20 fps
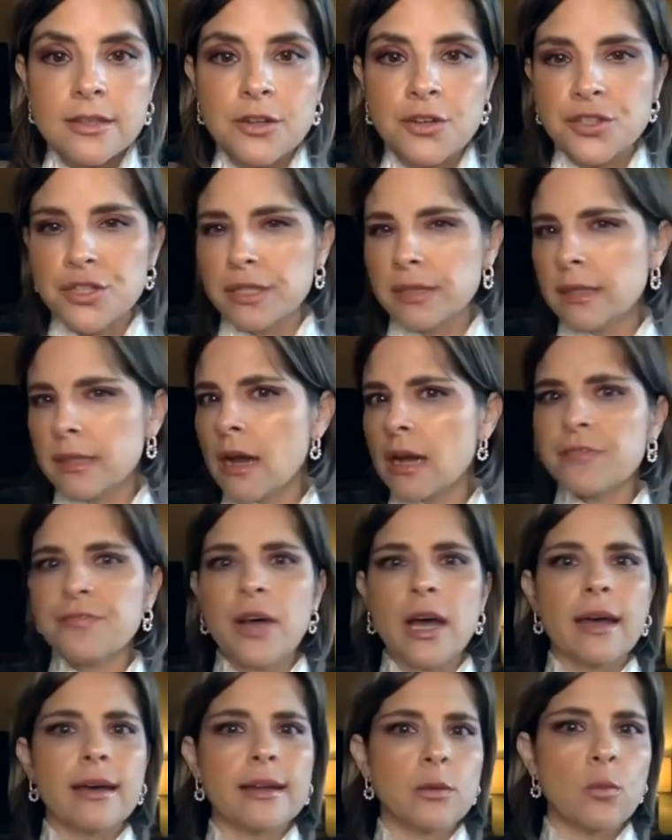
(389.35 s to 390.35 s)
There's a lot of
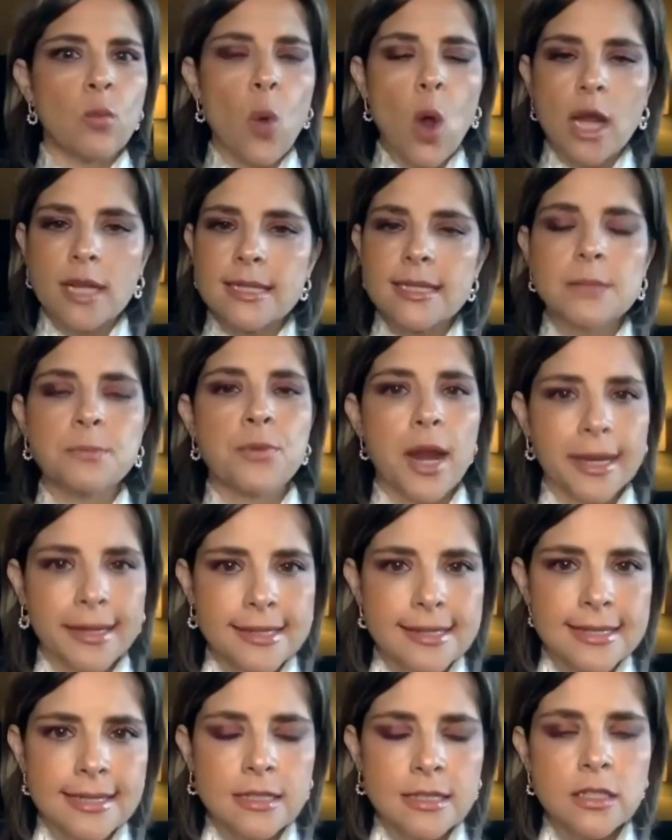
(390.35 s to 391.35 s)
unwanted
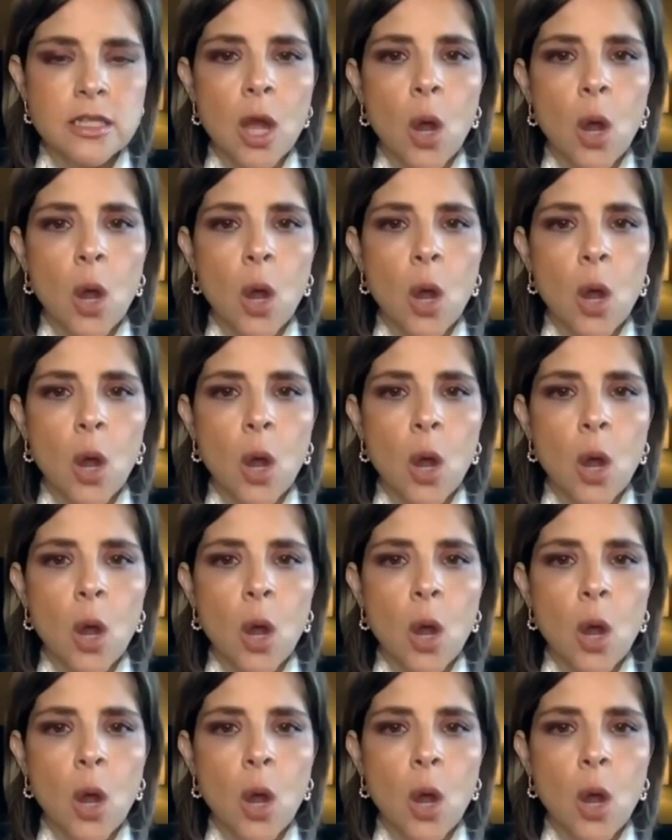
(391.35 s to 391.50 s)
pregnancies.